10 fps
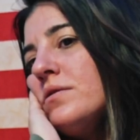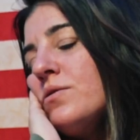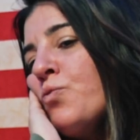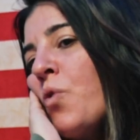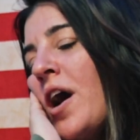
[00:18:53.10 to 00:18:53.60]

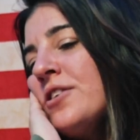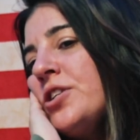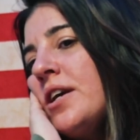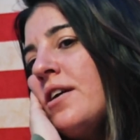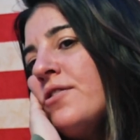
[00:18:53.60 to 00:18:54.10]

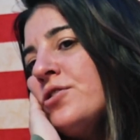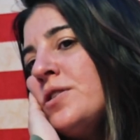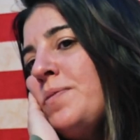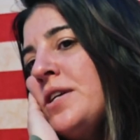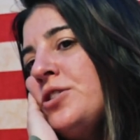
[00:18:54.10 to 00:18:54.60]
watching another
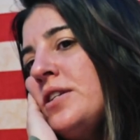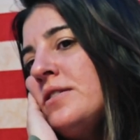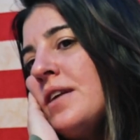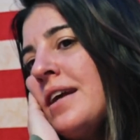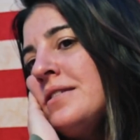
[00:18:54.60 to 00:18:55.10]

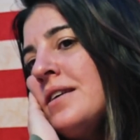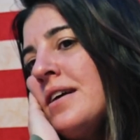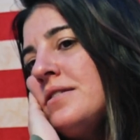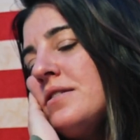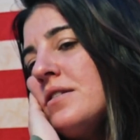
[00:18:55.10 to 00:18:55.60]
species
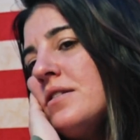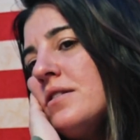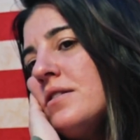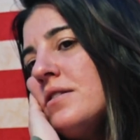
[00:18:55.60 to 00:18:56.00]
exist